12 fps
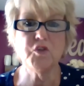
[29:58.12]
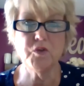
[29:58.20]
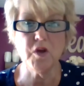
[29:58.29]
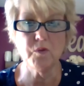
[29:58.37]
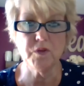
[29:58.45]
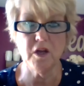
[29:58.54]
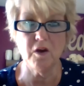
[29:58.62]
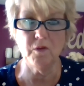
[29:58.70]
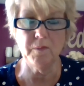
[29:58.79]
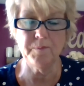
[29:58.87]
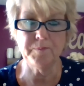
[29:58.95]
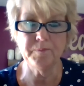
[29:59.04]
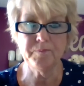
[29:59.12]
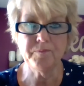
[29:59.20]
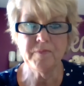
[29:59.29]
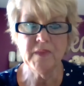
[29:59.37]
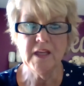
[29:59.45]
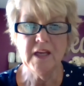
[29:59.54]
you don't know.
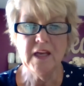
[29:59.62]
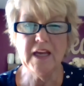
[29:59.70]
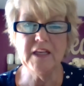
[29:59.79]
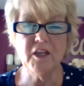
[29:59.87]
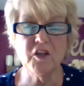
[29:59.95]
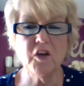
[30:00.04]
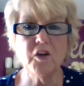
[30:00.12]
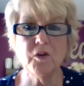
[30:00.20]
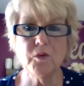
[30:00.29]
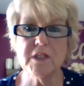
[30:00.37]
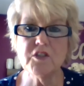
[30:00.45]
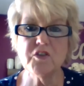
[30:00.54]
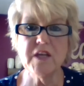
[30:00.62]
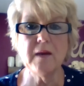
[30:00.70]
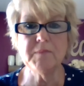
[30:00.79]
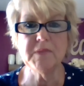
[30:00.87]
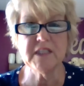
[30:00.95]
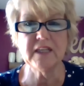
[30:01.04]
And encourage
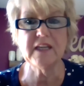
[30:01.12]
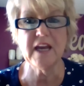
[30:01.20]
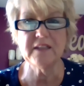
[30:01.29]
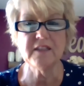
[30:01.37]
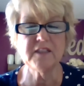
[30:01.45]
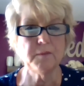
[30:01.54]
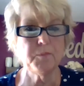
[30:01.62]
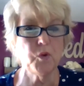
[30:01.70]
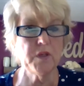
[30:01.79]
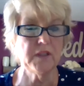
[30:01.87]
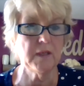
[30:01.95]
them to get support